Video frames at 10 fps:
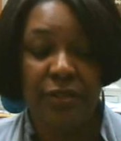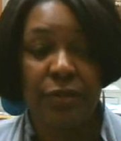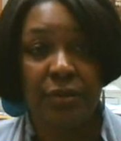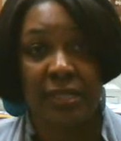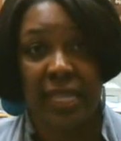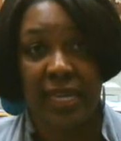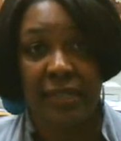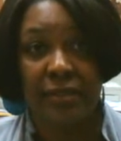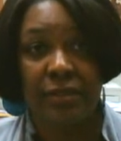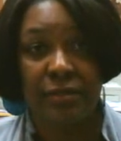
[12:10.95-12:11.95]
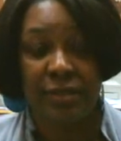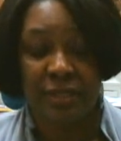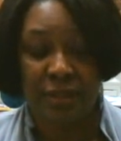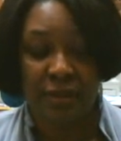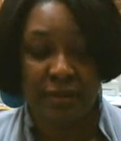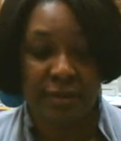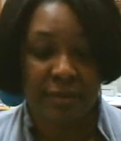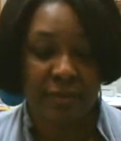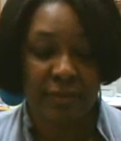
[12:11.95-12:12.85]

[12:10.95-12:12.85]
to relate the results